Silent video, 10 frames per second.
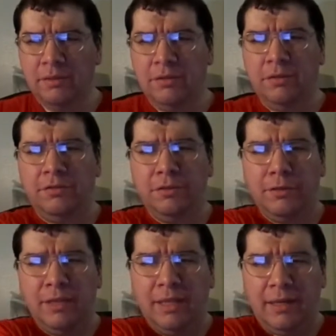So
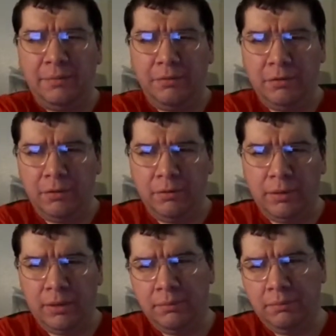shortly
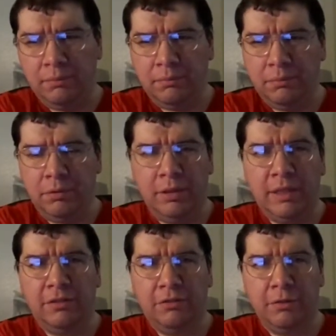after
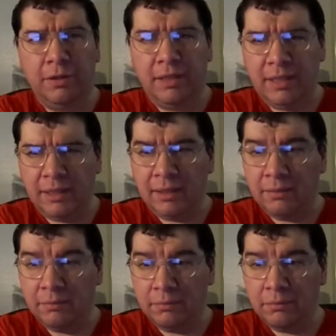Boyd had joined
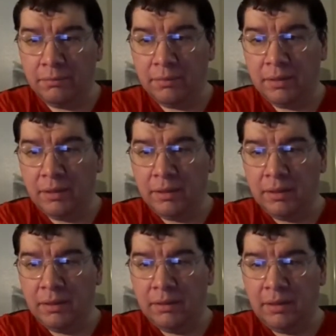in,
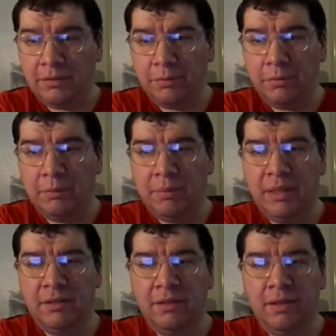that's where we
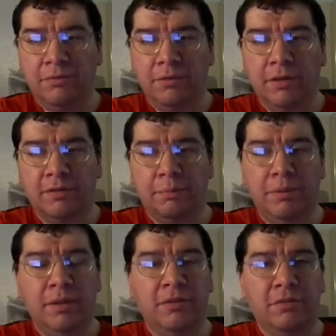meet a
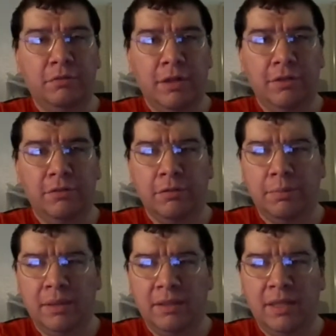frostbitten stranger
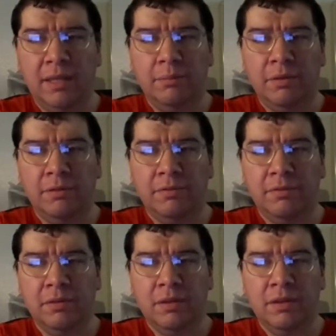by the name
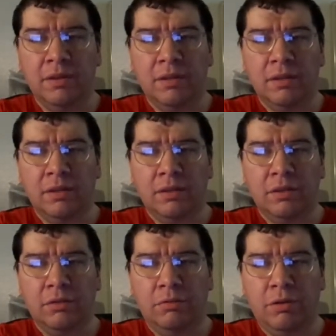of
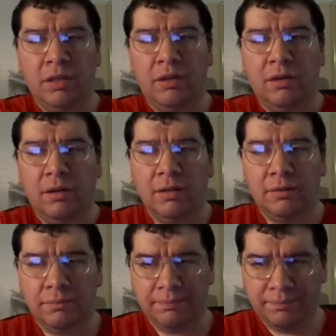
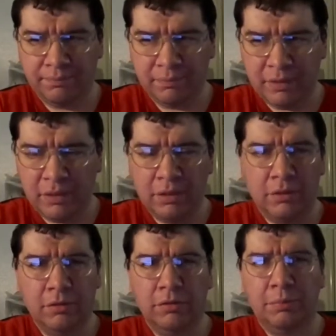Colqhoun,
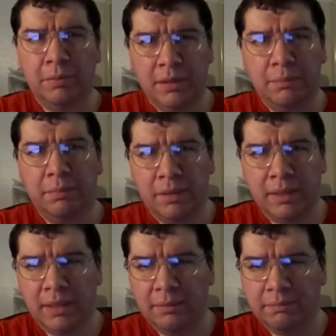who's played
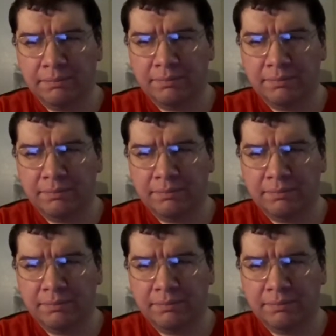by